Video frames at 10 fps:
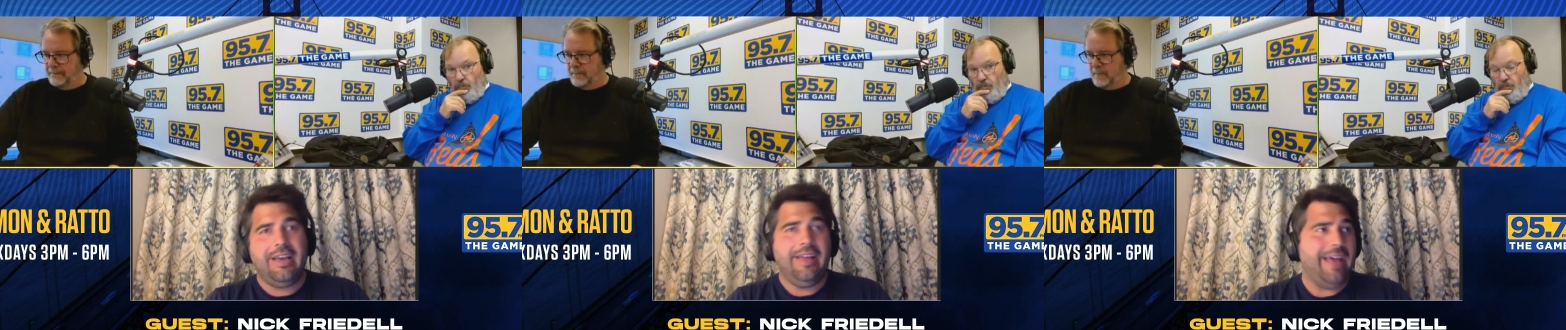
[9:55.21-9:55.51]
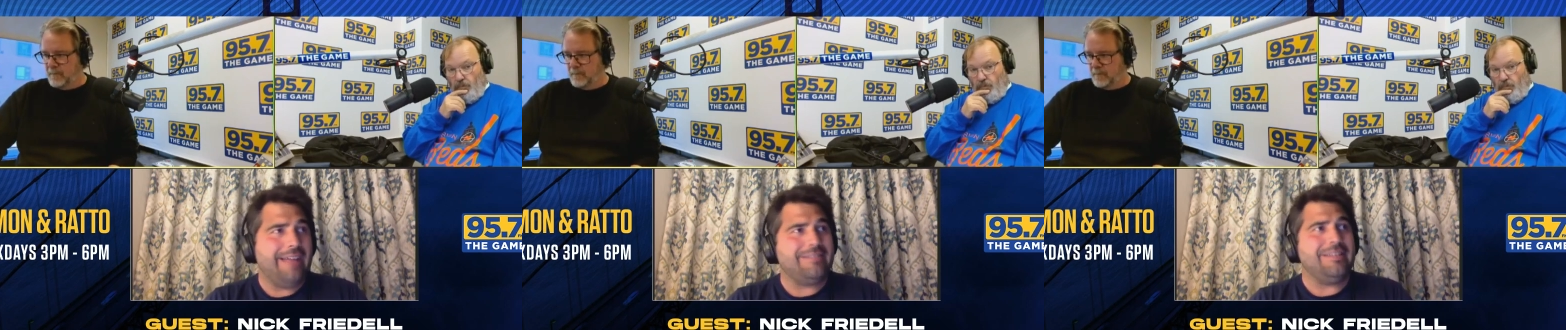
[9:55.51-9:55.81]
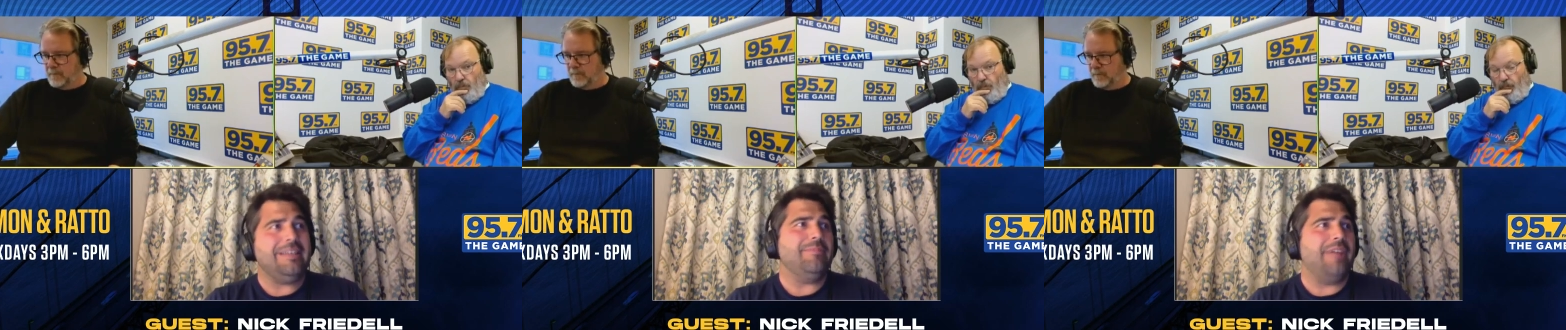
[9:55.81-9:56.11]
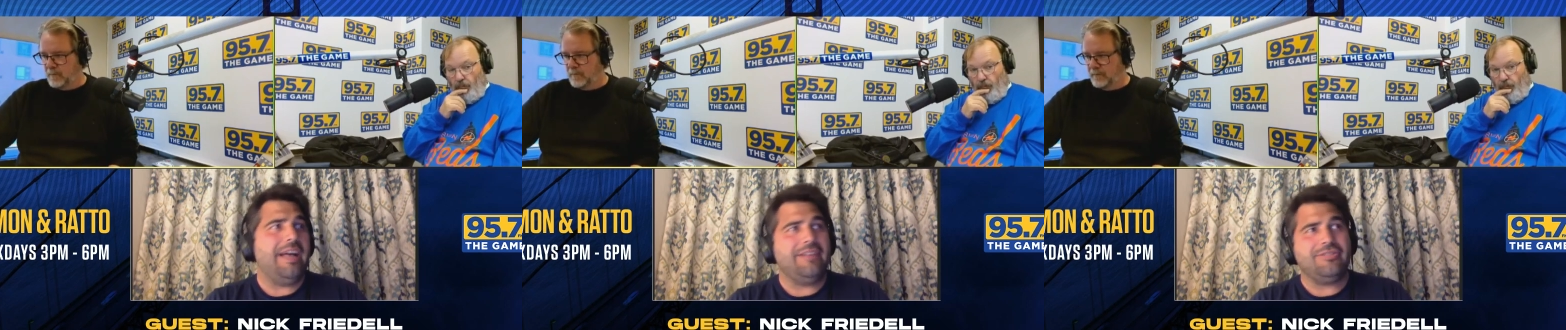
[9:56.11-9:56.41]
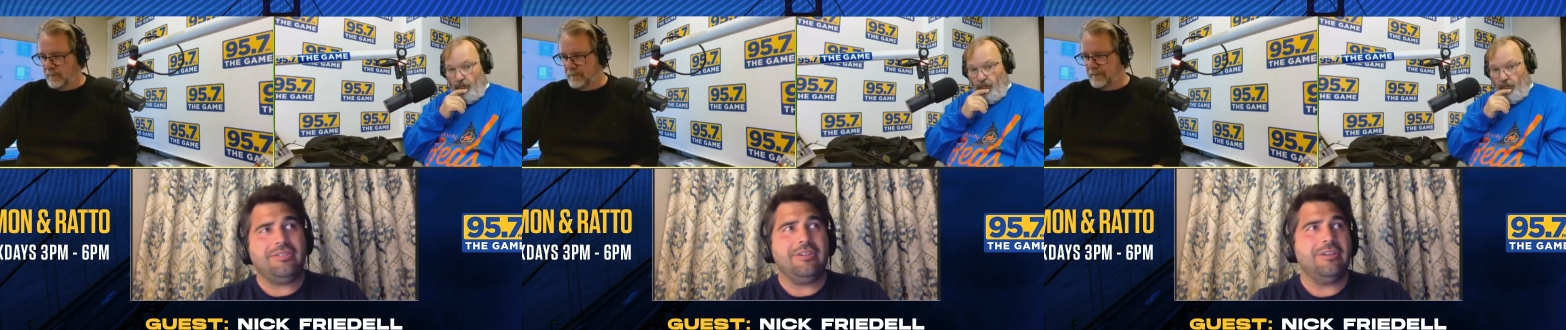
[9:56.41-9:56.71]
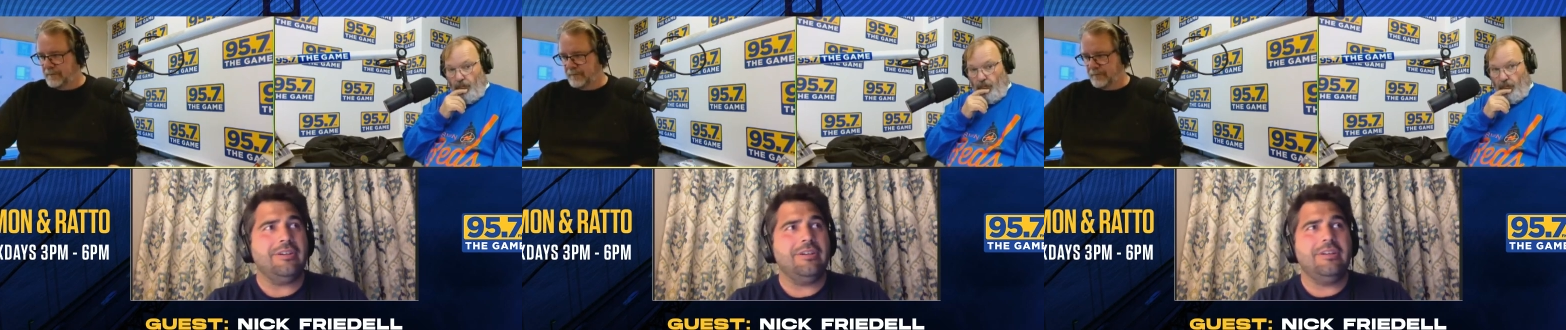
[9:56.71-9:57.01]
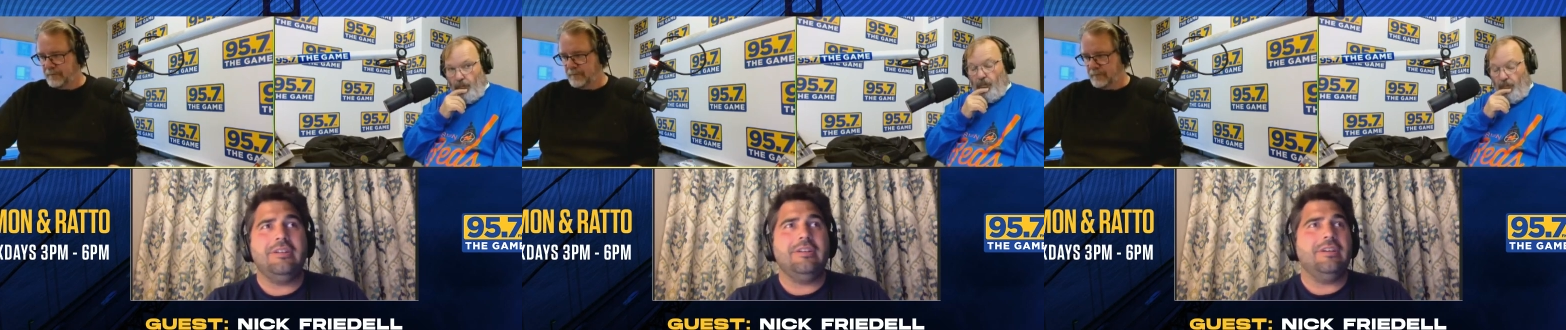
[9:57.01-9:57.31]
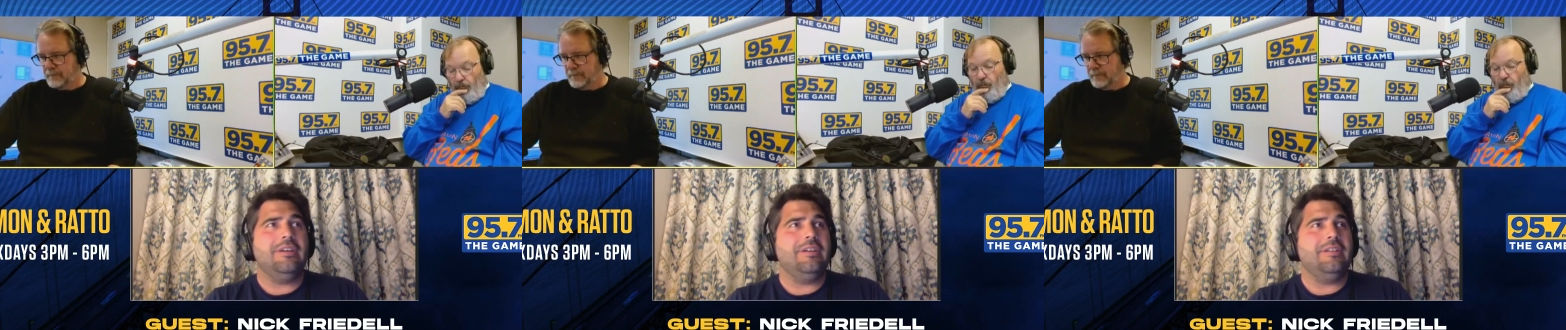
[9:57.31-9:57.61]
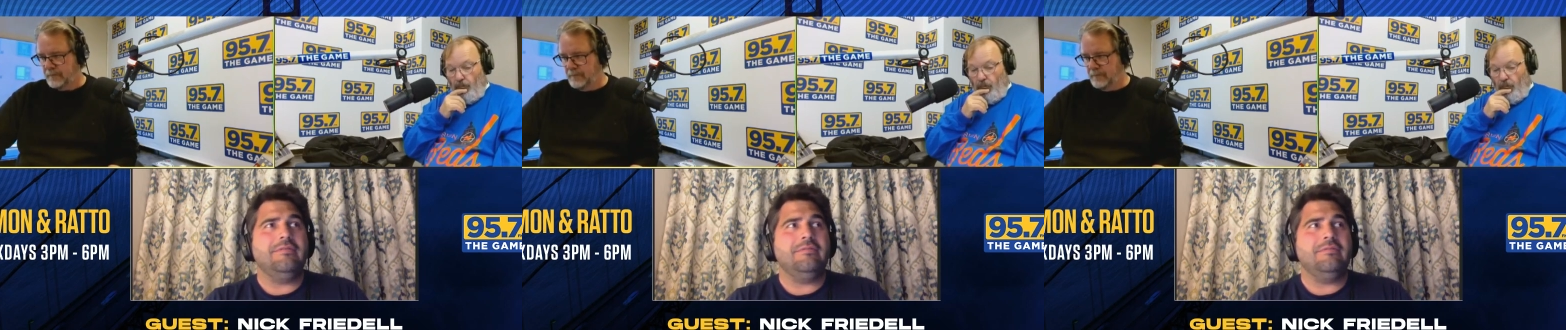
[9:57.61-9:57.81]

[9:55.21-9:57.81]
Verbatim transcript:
Speaker 1: And that team last year, uh,